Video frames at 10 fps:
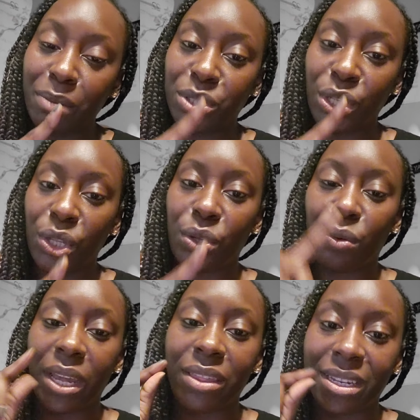to you
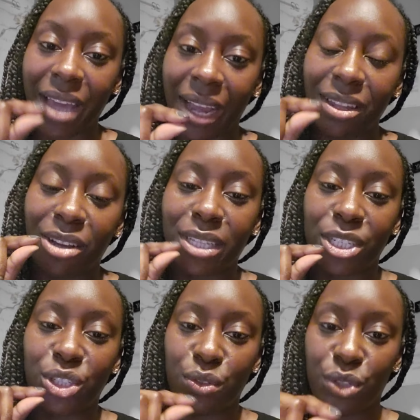in the dialogue
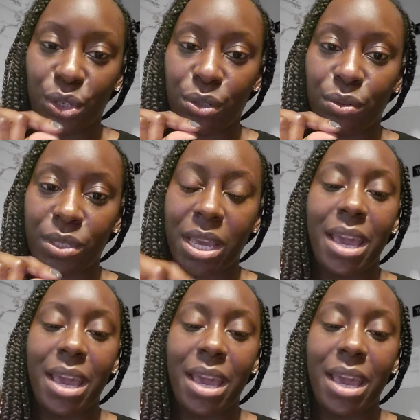that you choose,